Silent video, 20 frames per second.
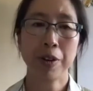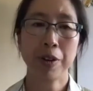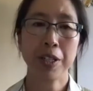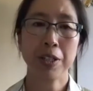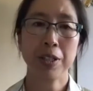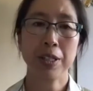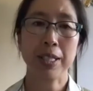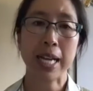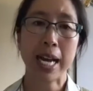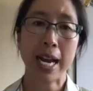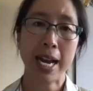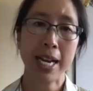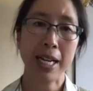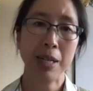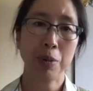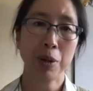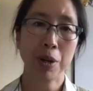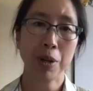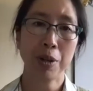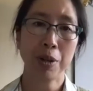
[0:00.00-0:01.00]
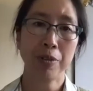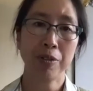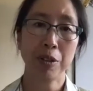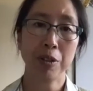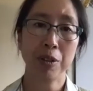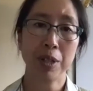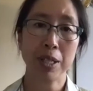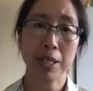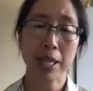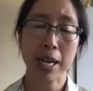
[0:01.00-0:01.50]
preferring to dine where
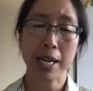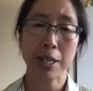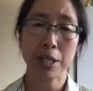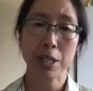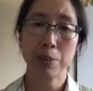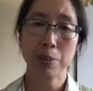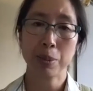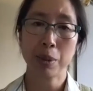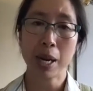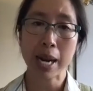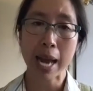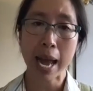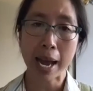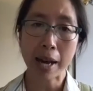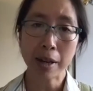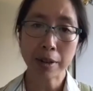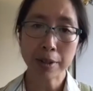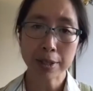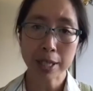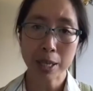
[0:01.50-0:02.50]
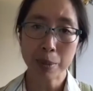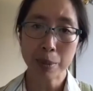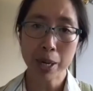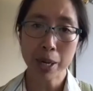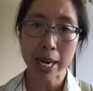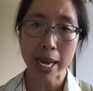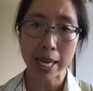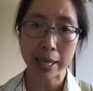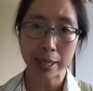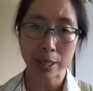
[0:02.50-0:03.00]
their food is kind of spread out
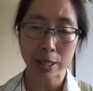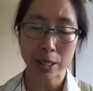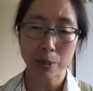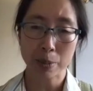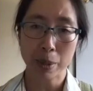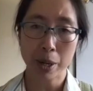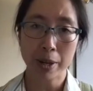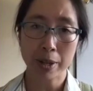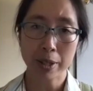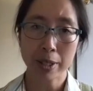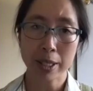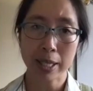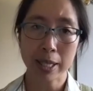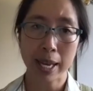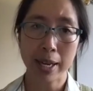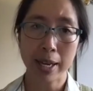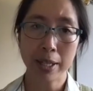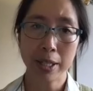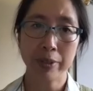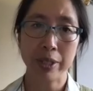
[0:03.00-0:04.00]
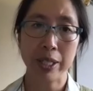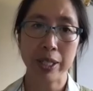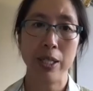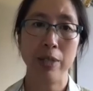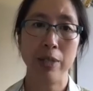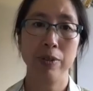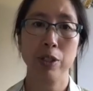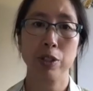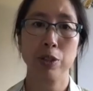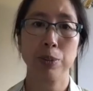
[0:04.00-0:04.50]
somewhat at the small scale
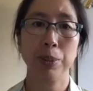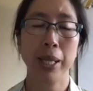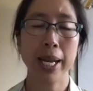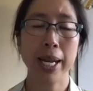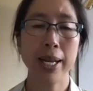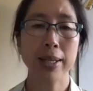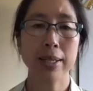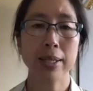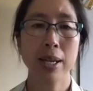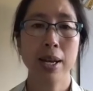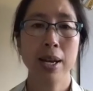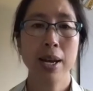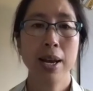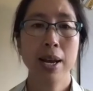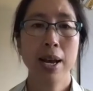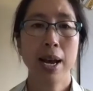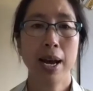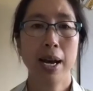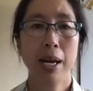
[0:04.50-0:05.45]
of an individual plant,